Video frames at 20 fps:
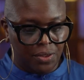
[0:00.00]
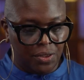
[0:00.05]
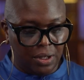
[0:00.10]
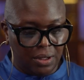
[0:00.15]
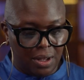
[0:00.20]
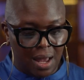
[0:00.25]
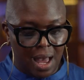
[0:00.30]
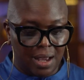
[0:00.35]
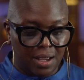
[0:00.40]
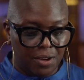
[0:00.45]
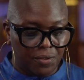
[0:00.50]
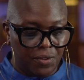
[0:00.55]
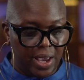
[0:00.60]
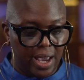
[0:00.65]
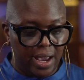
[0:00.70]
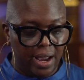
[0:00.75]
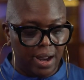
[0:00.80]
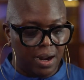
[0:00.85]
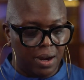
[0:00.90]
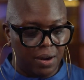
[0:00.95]
the lock of
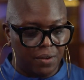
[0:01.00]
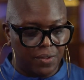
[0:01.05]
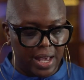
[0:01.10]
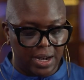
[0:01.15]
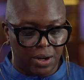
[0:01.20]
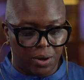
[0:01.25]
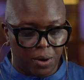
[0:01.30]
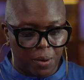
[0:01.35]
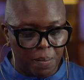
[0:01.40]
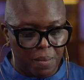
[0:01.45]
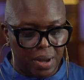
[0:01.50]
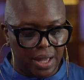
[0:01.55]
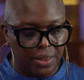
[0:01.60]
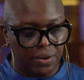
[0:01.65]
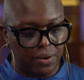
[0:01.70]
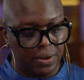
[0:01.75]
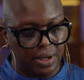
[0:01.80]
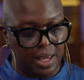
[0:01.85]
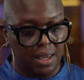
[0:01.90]
hair that her mother